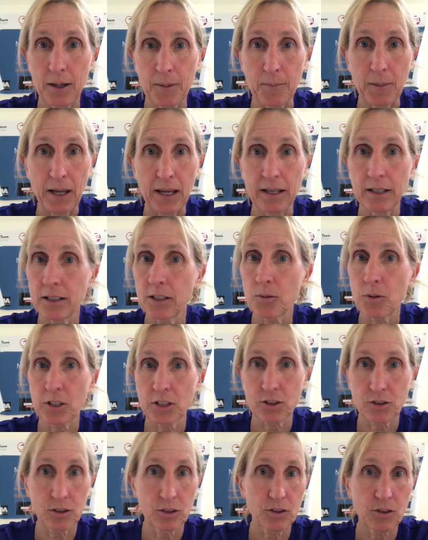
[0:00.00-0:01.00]
Any
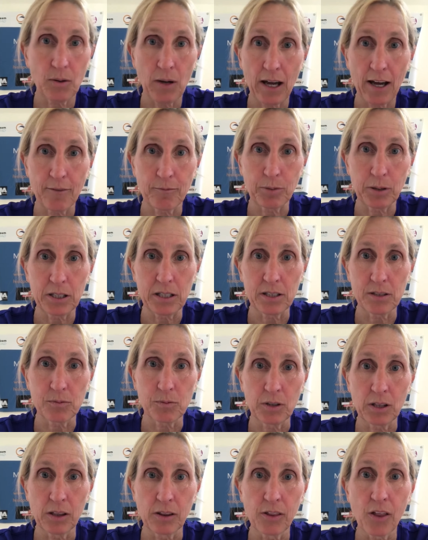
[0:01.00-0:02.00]
questions you have, please.
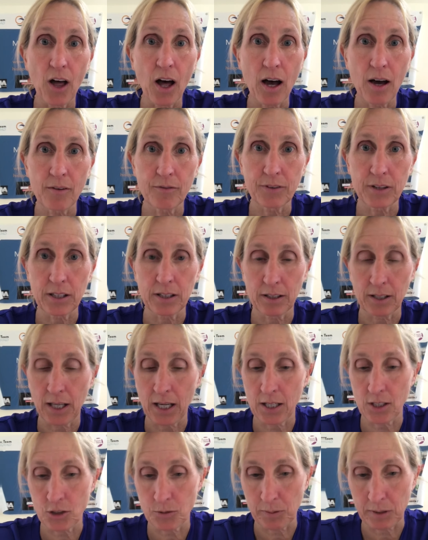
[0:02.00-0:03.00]
We love the
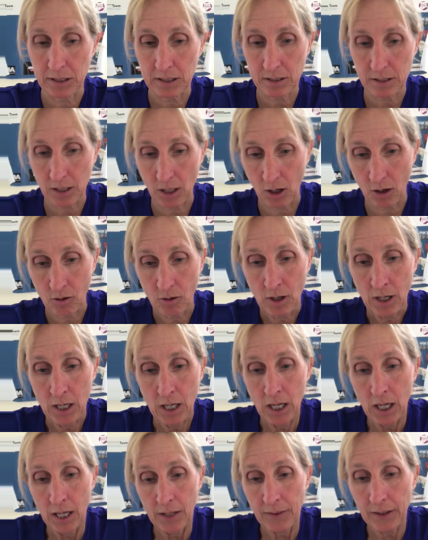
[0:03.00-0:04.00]
engagement. So
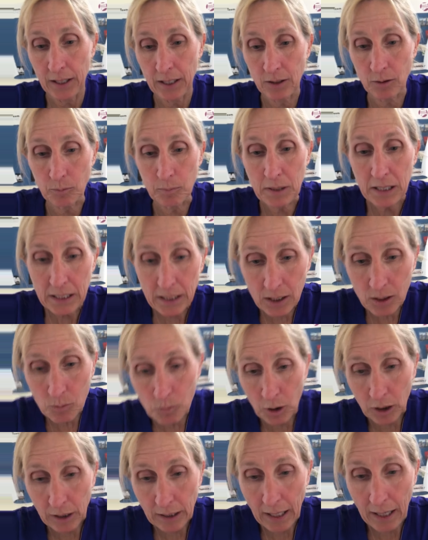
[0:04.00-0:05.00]
the intermediate
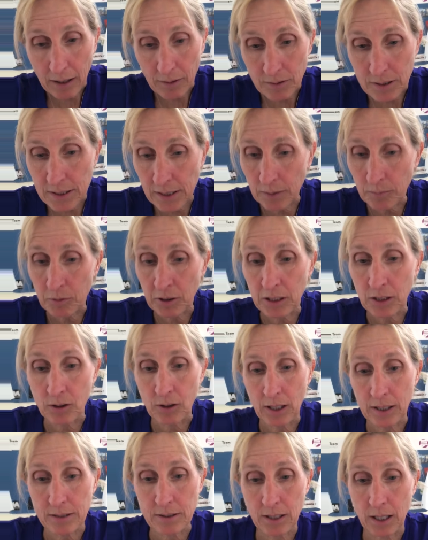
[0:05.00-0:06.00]
workout, same thing. You
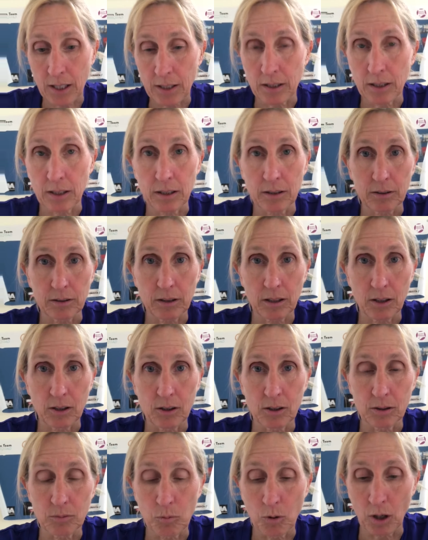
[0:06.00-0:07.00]
guys got a
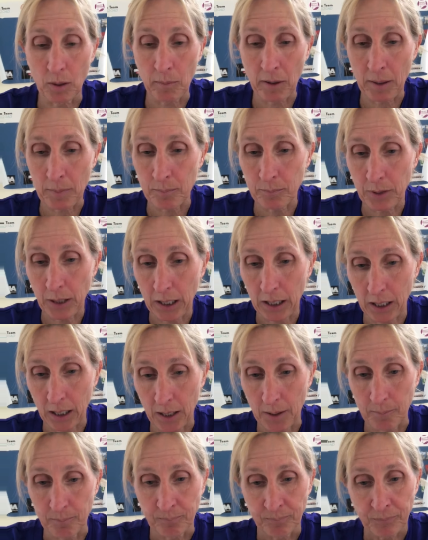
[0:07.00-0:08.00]
good warm-up.
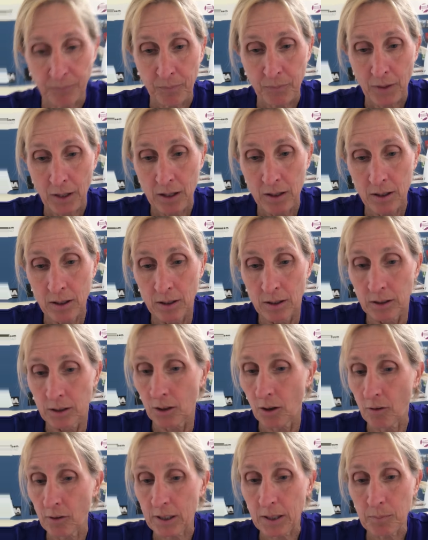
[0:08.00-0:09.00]

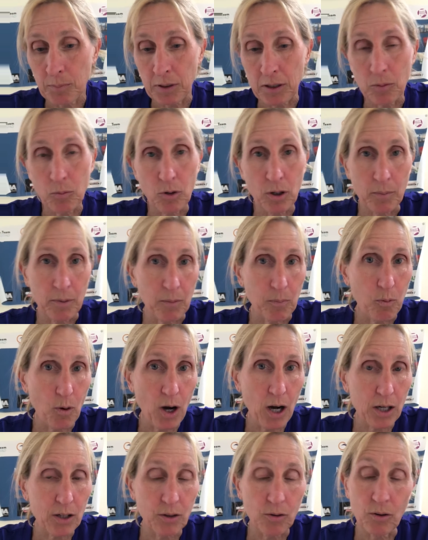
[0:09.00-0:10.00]
It can be a warm-up
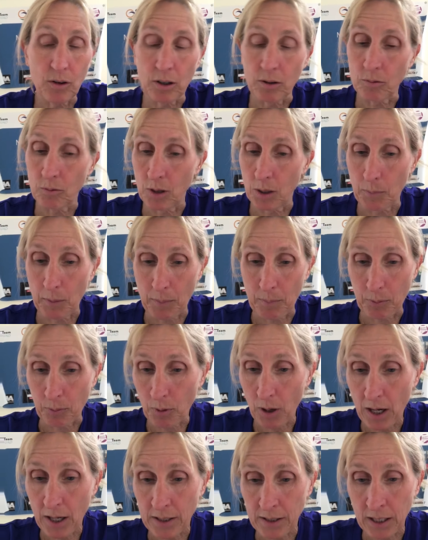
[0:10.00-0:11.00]
walk or a warm-up
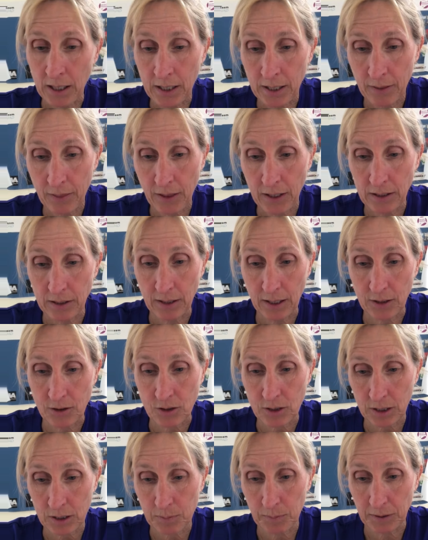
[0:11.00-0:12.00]
run. Then you got
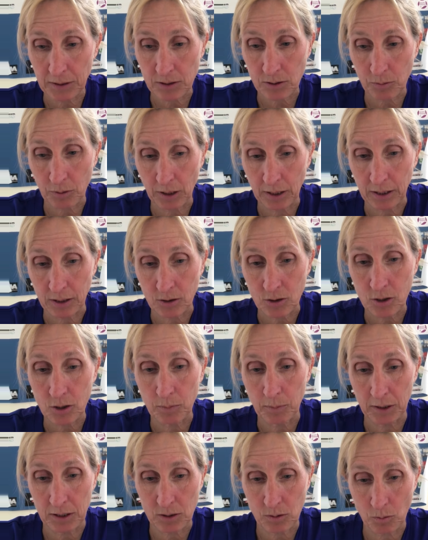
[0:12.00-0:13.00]
6 minutes of running, 2
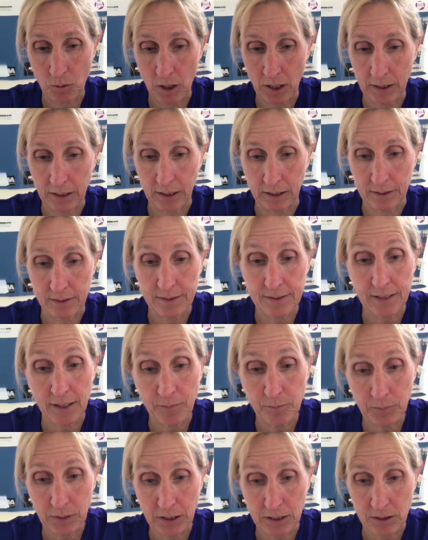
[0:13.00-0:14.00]
minutes of walking,
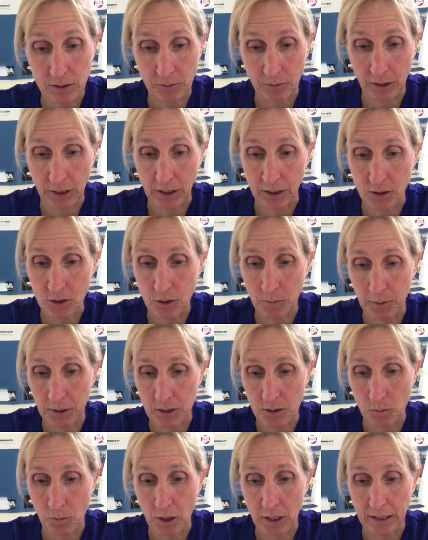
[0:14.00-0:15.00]
7 minutes of running, 2
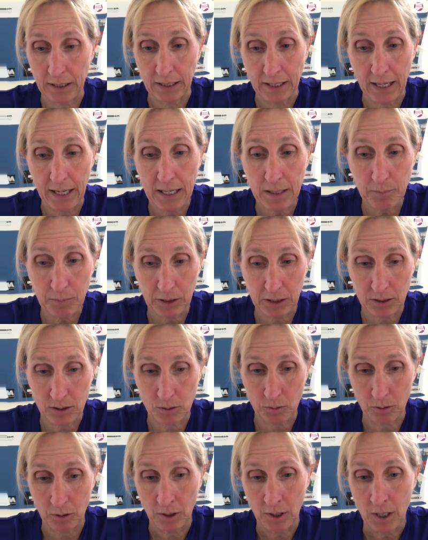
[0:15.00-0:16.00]
minutes of walking, 8 minutes
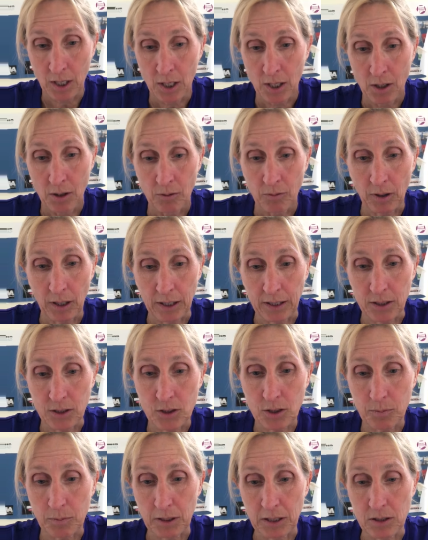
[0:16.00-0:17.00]
of running,
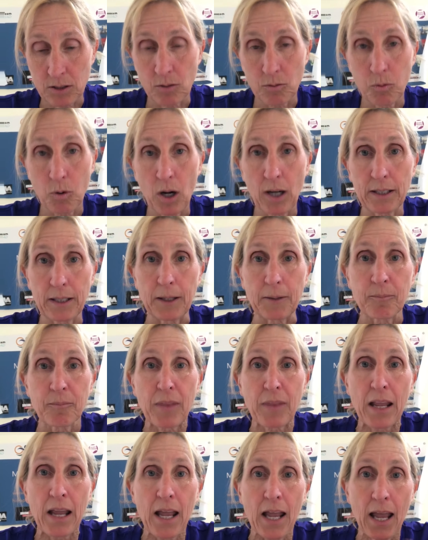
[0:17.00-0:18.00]
2 minutes of walking.
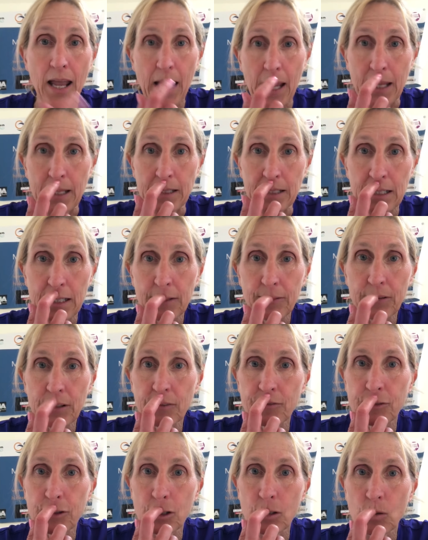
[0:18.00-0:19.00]
And even
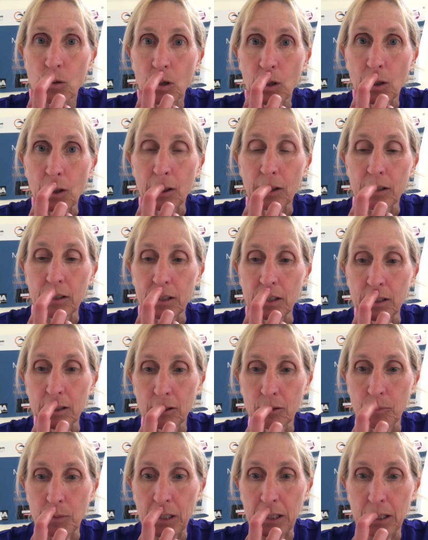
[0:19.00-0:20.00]
if you are an
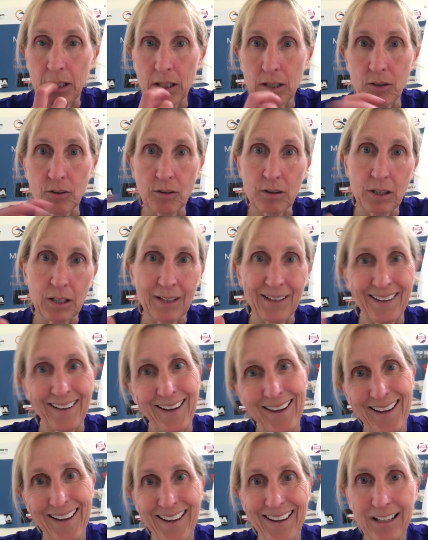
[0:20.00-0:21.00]
intermediate and you're thinking,
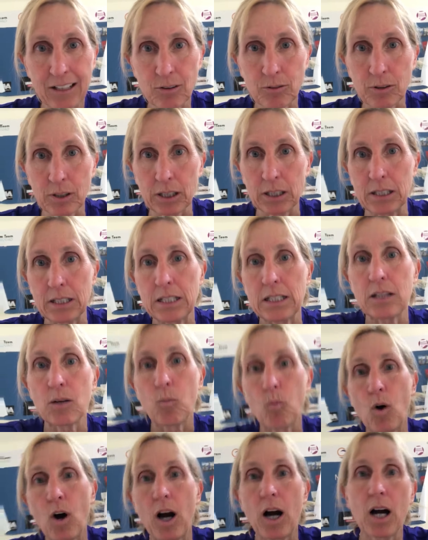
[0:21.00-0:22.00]
I don't really need the
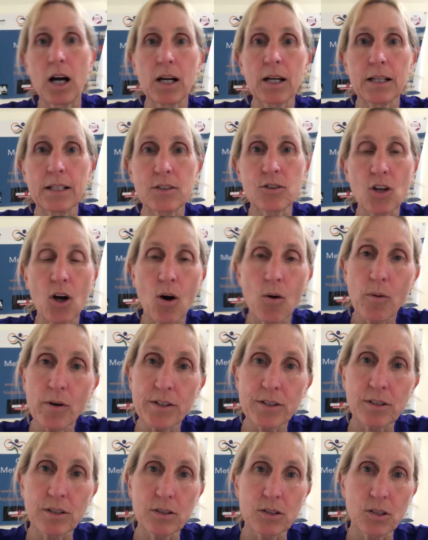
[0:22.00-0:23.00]
walk, it's
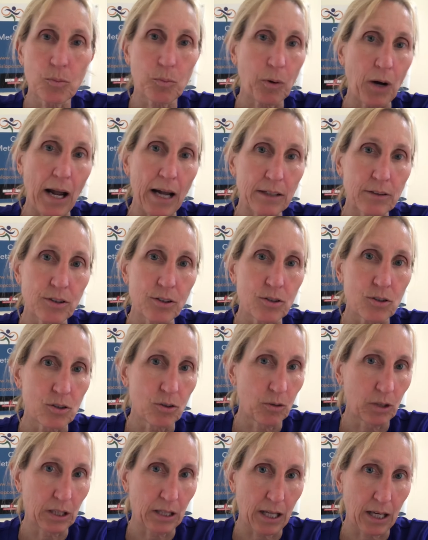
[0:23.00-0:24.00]
always good to practice
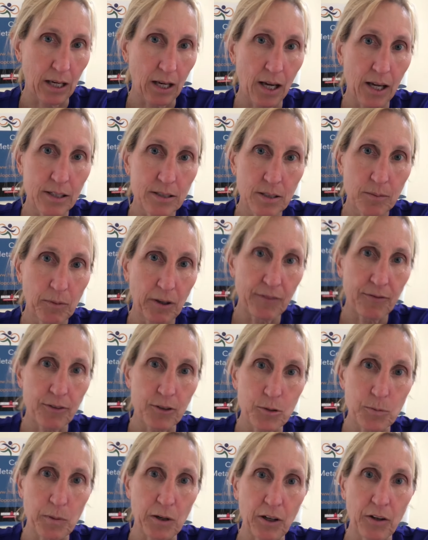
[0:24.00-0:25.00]
doing that. I did my
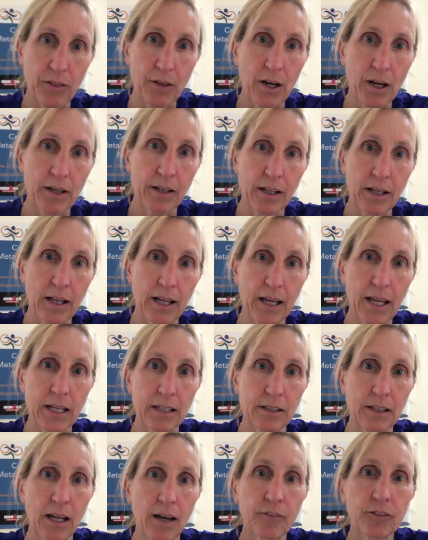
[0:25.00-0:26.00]
first marathon and I
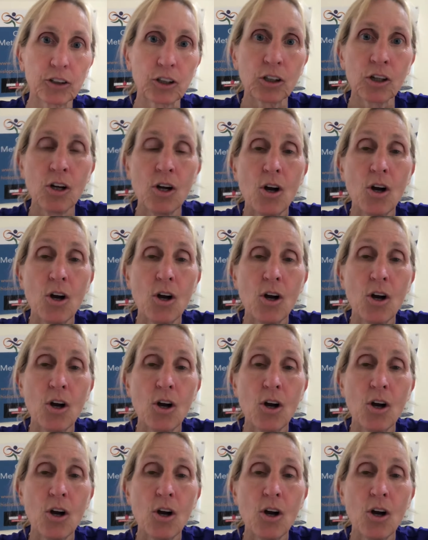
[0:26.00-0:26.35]
had never